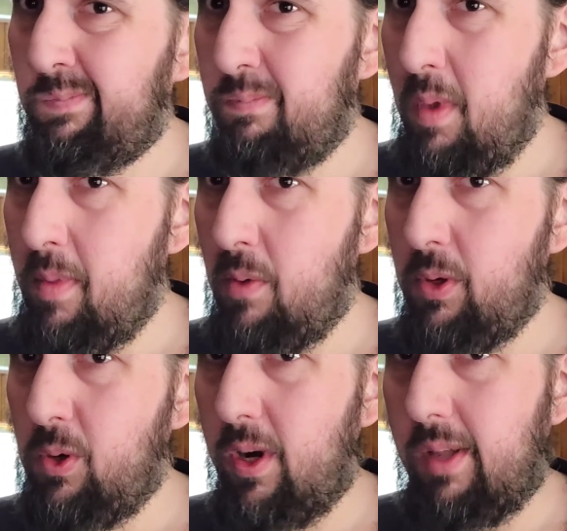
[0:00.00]
Maybe I'll
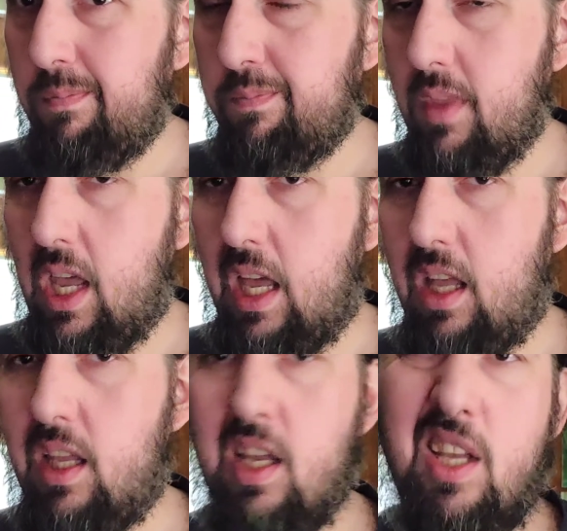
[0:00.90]
record it
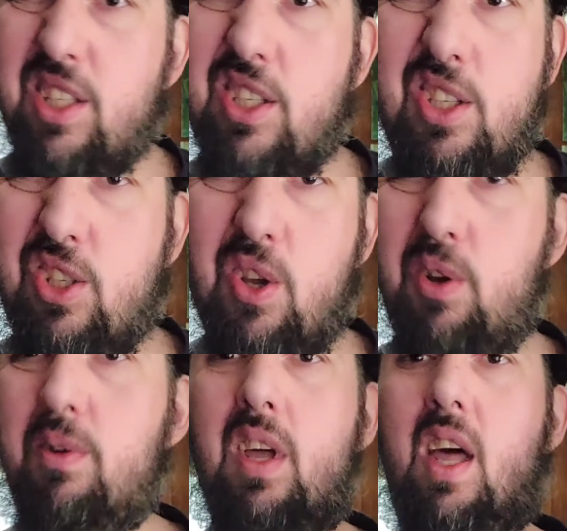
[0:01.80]
just to
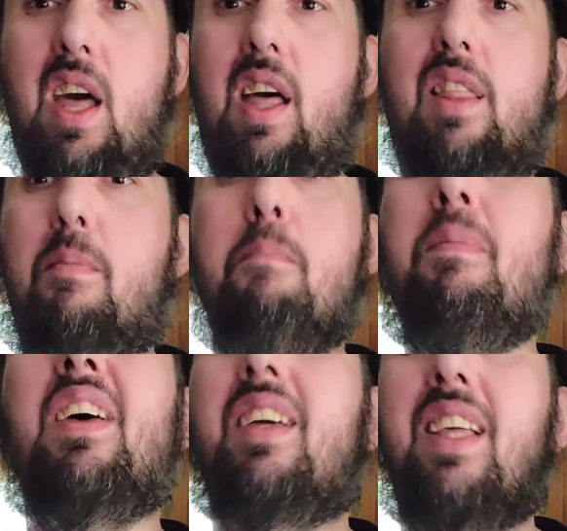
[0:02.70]
show the
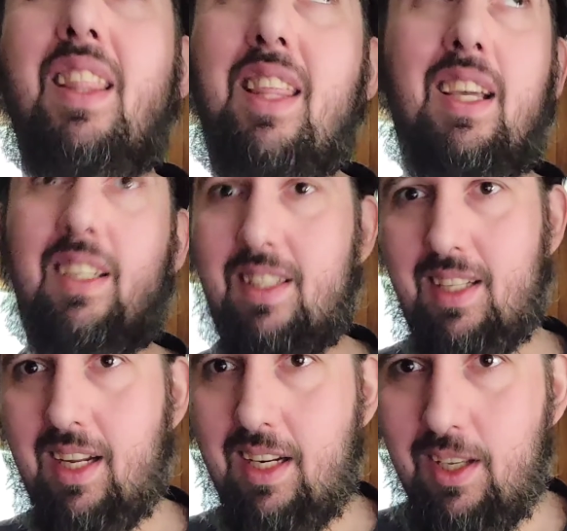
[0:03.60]
million things
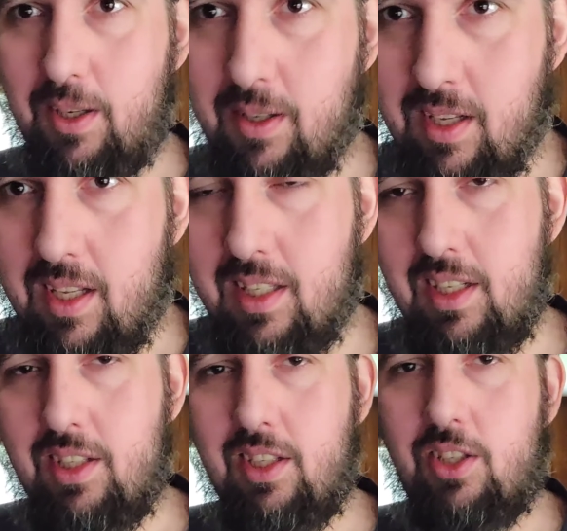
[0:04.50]
that I do,
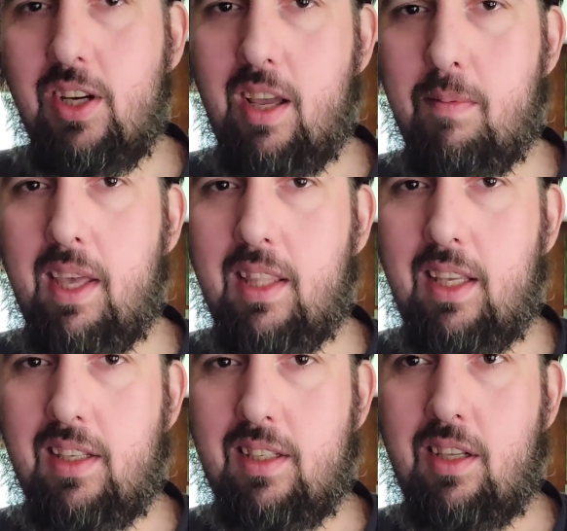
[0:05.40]
just to try and make
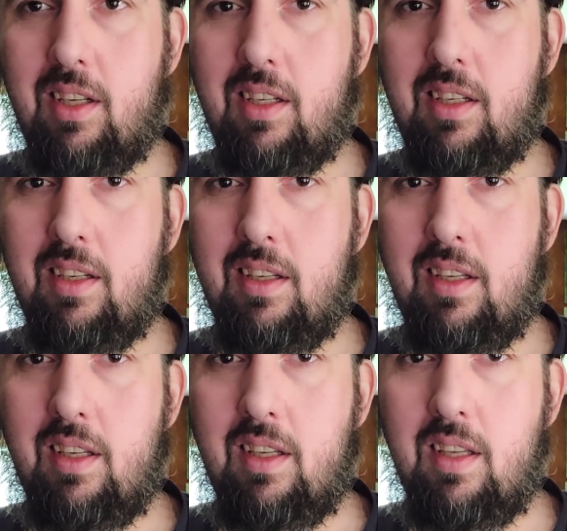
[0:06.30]
things look
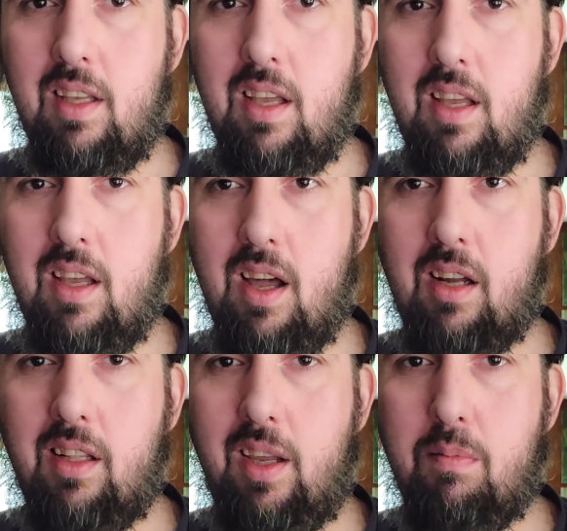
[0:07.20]

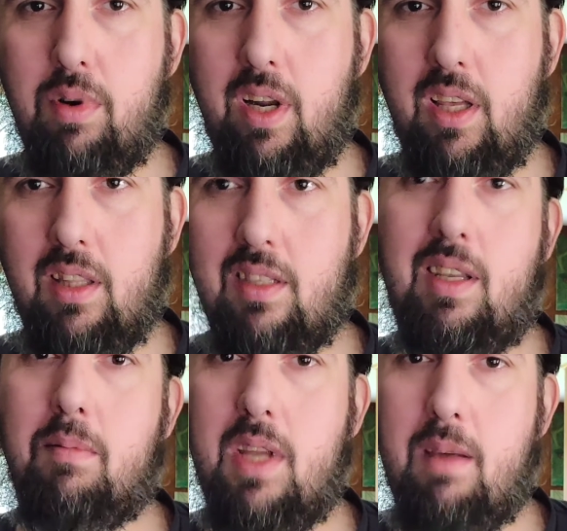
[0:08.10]
ugly and pretty at the
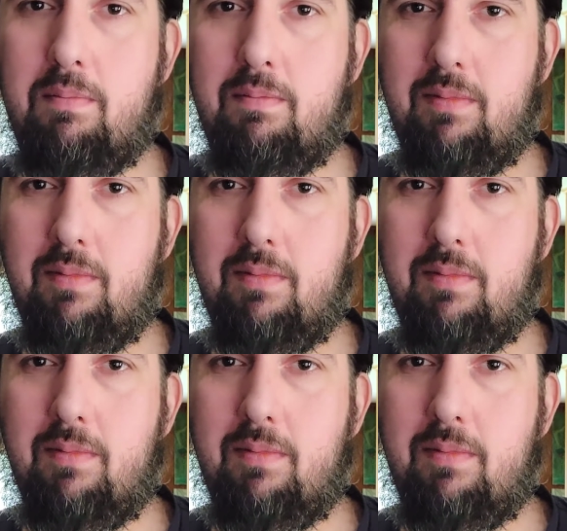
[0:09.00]
same time.